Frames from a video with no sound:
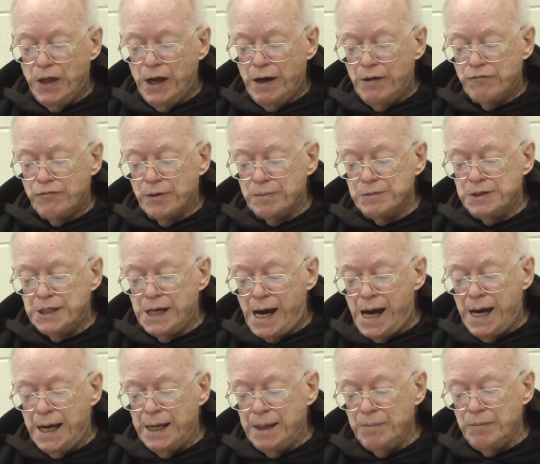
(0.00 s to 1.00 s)
From
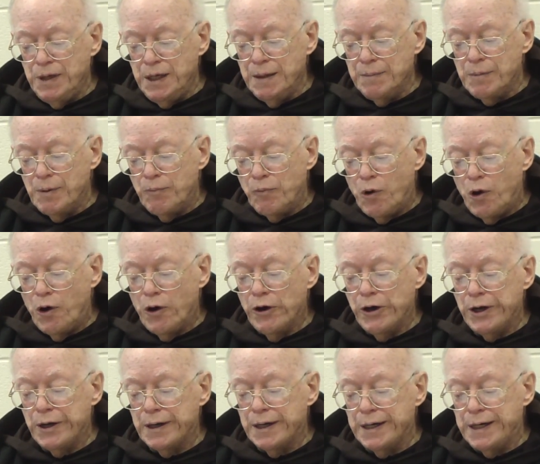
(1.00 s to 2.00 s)
time
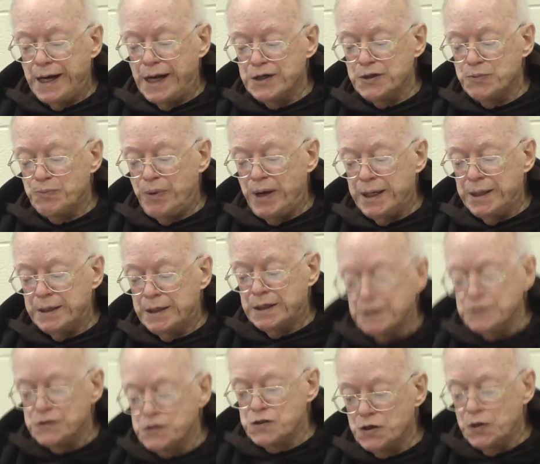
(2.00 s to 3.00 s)
immemorial, it has been
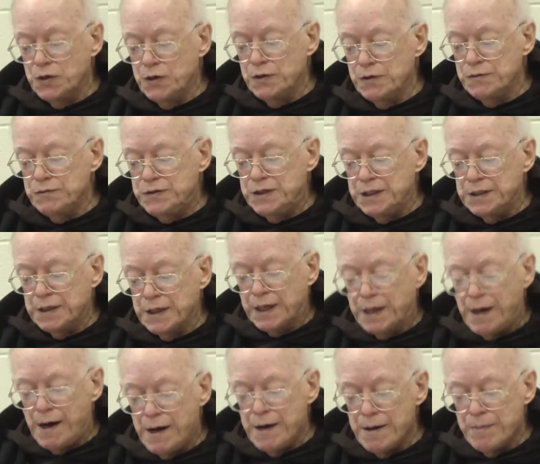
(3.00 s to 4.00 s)
conserved in the
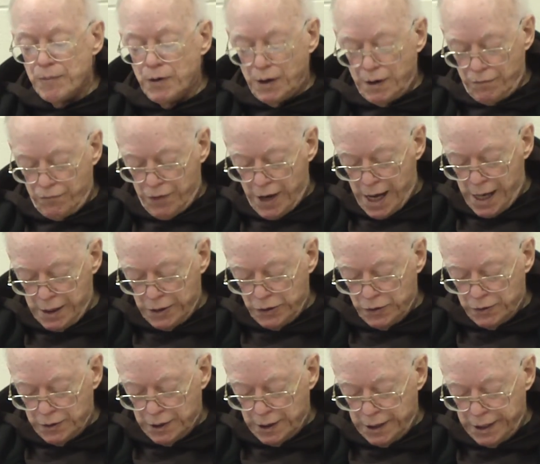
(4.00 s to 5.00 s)
Carmel of
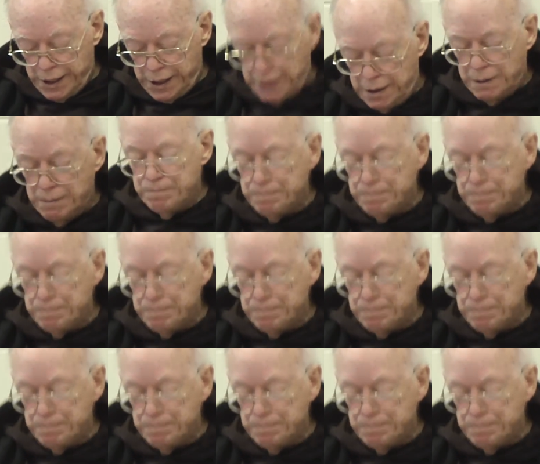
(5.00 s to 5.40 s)
Valladolid.